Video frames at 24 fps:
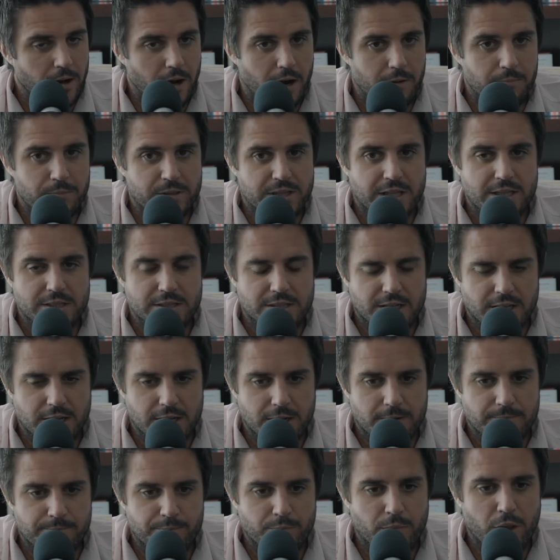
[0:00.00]
um, but they did
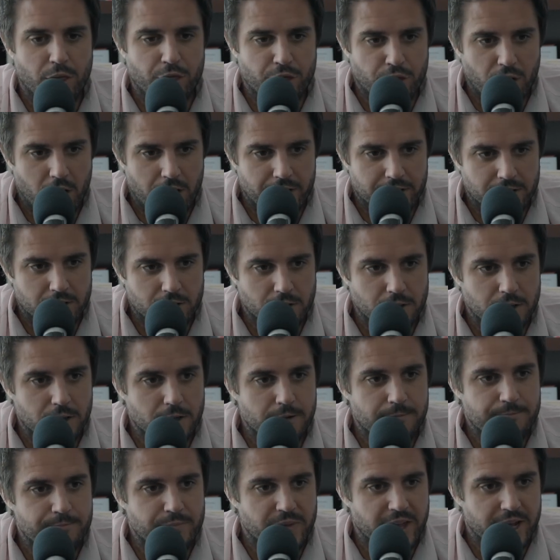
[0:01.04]
it
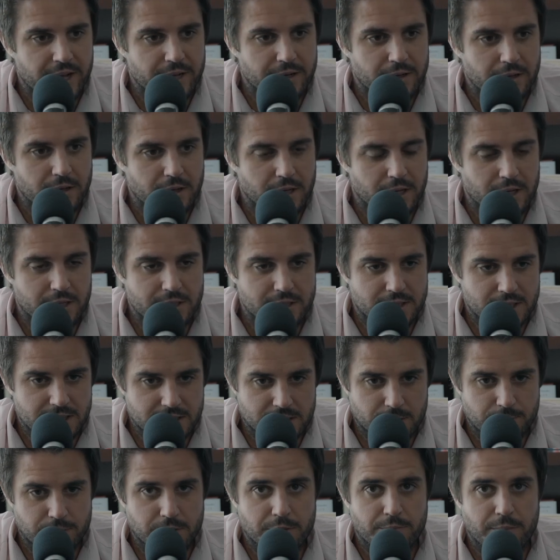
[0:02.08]
methodically and in a
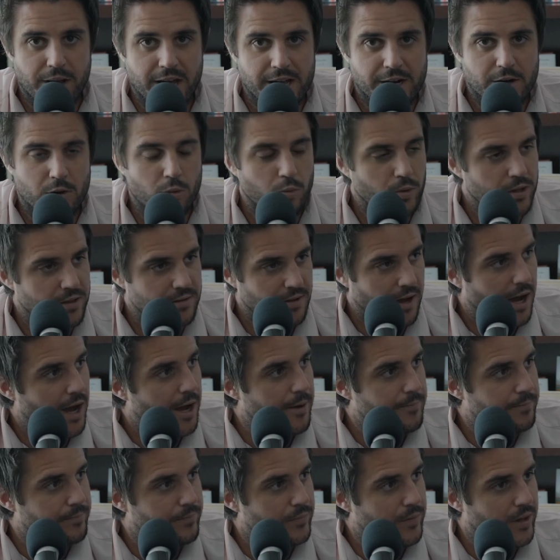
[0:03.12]
disciplined manner with
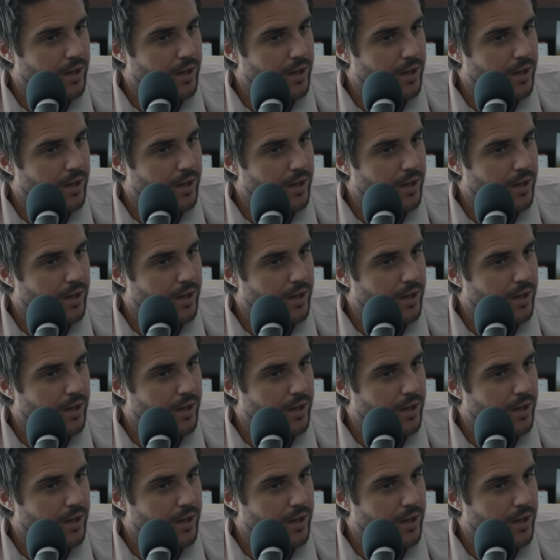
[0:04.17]
time.